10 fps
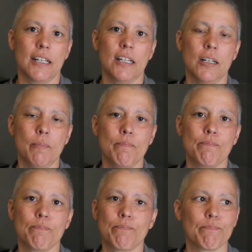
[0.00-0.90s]
Um,
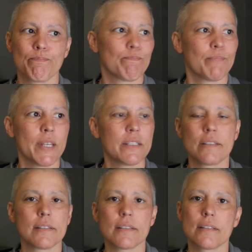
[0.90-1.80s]

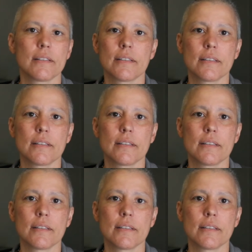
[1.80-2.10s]
it's